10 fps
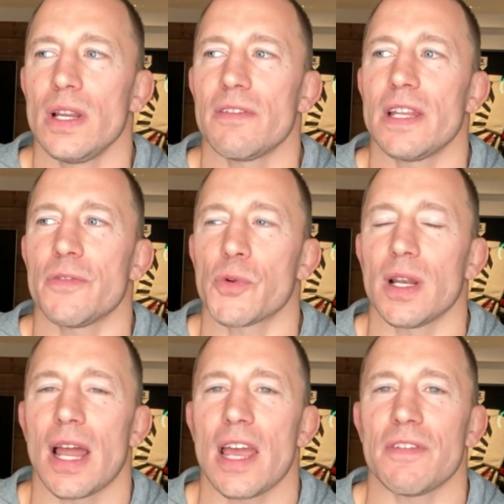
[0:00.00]
a different
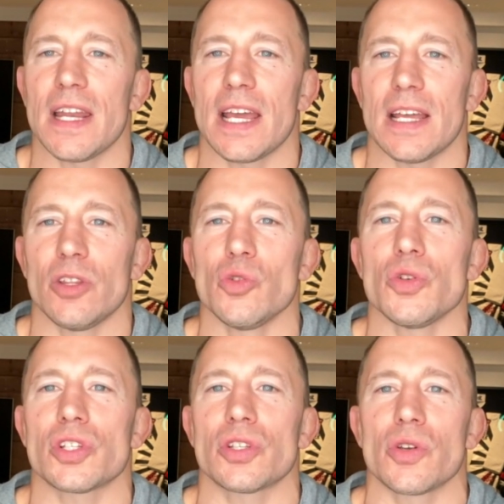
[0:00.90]
life and
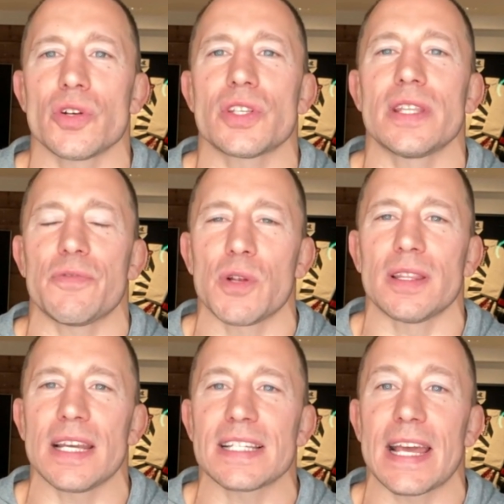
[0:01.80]
there's different
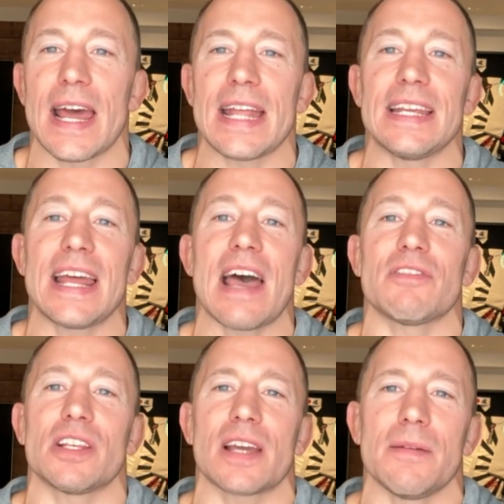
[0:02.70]
things that I didn't have
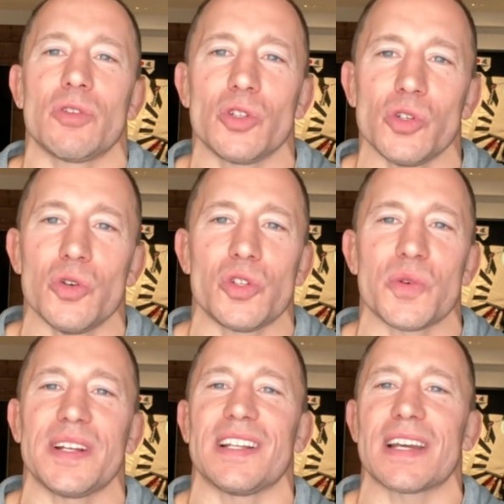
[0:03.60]
the time to do
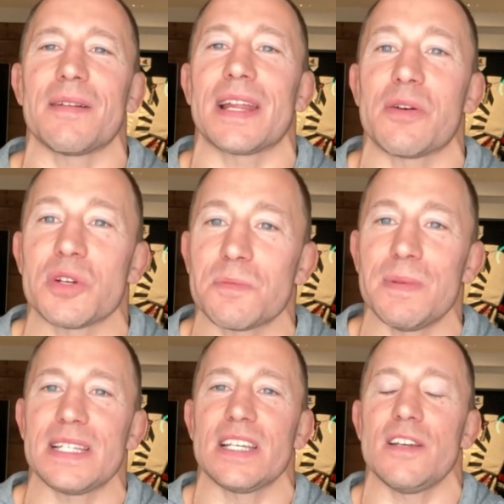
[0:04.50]
during the time that I was
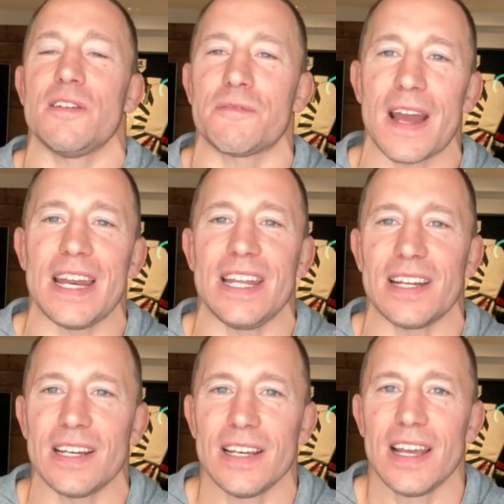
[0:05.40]
busy fighting.
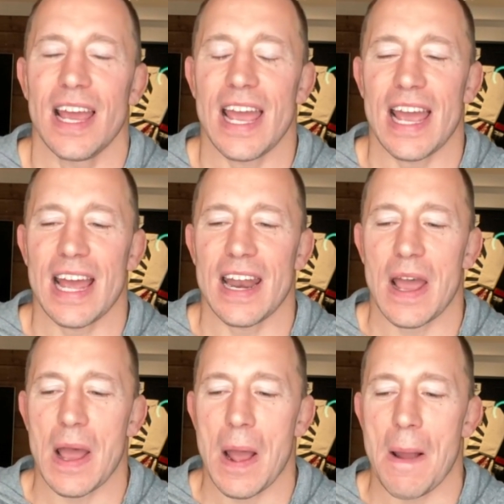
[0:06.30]
And
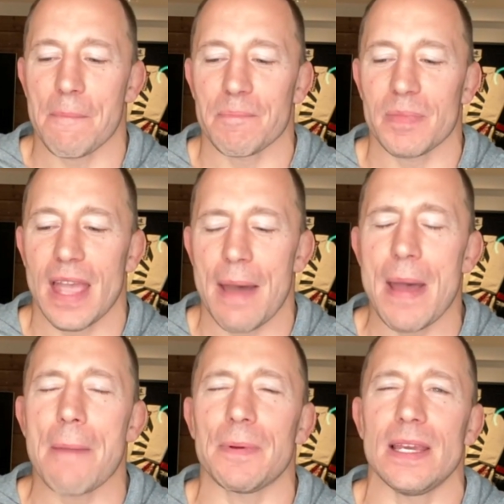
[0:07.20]
I'm
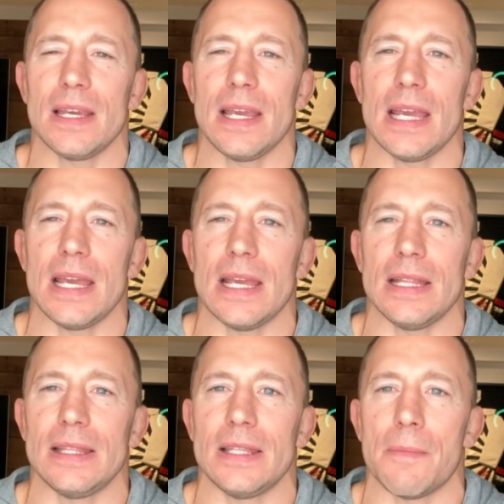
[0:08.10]
happy.
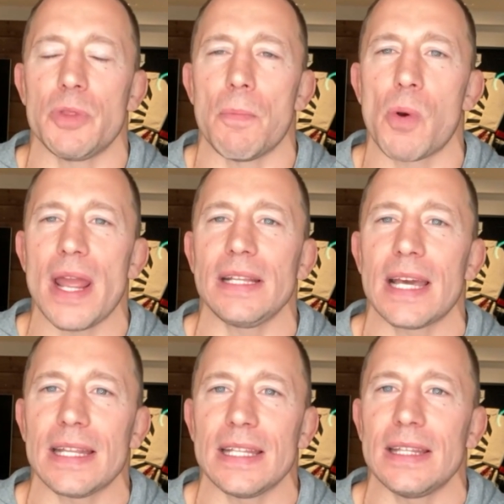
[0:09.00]
The break
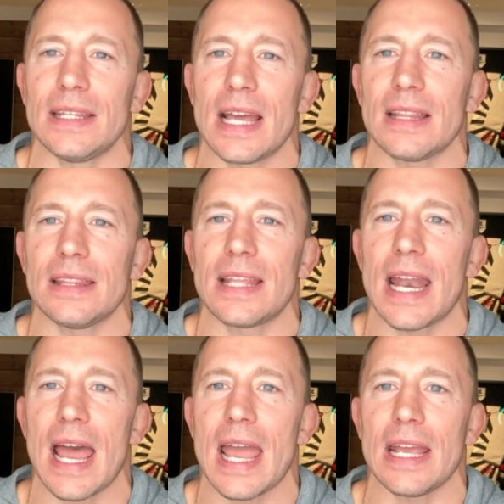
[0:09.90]
that
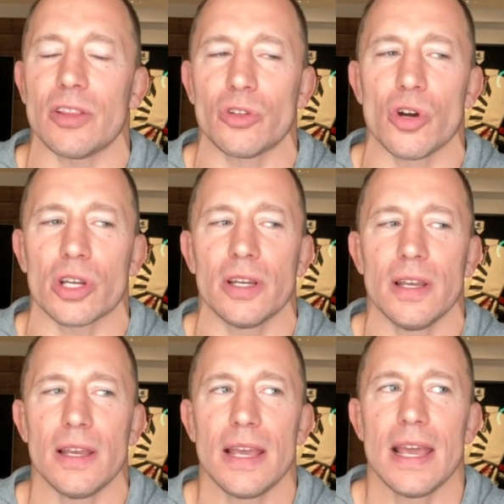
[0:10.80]
I took
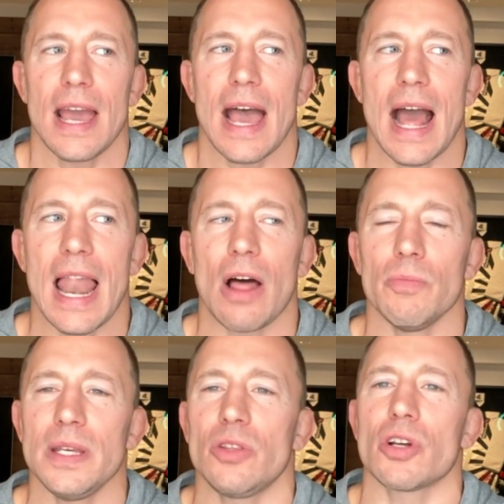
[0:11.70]
allowed
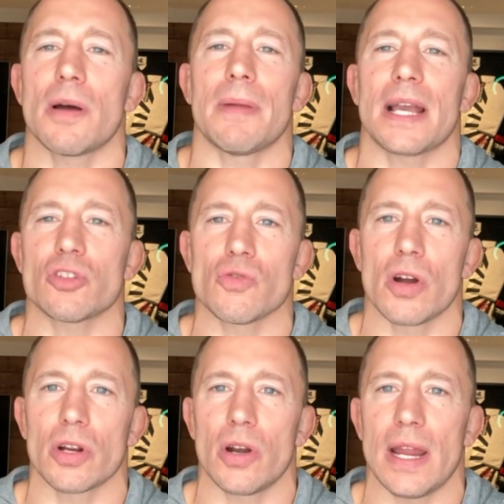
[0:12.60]
me to come back
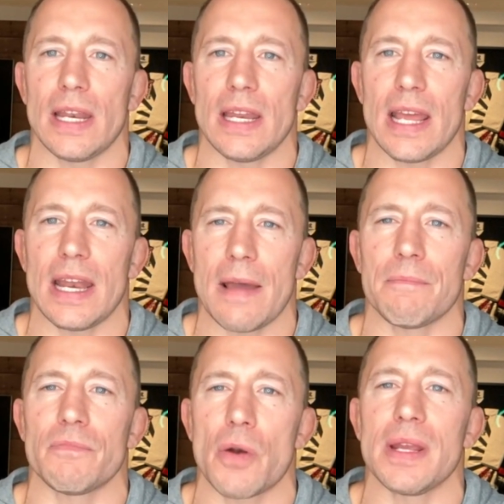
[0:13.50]
stronger, and
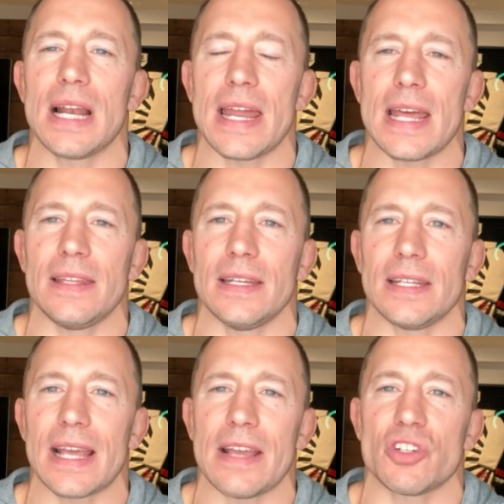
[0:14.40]
I'm very glad I did
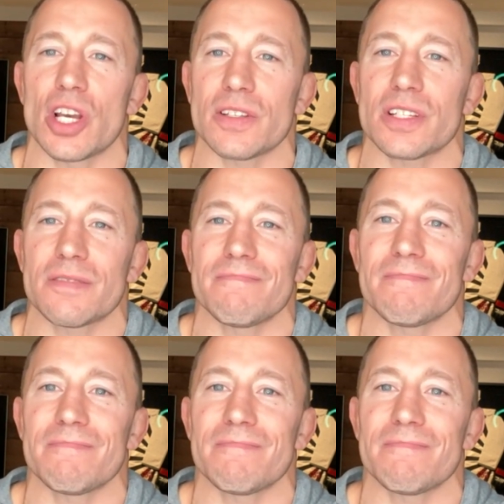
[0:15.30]
it. I just